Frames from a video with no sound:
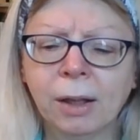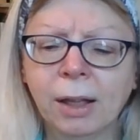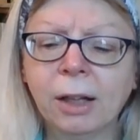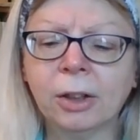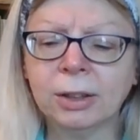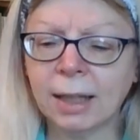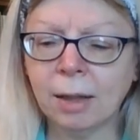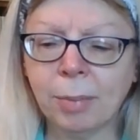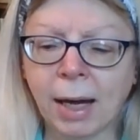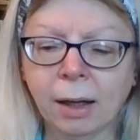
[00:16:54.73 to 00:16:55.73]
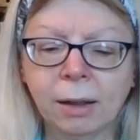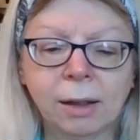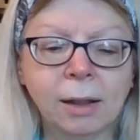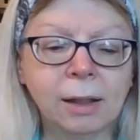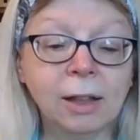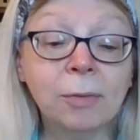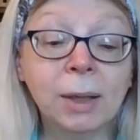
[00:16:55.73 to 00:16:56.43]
Here, take it back and give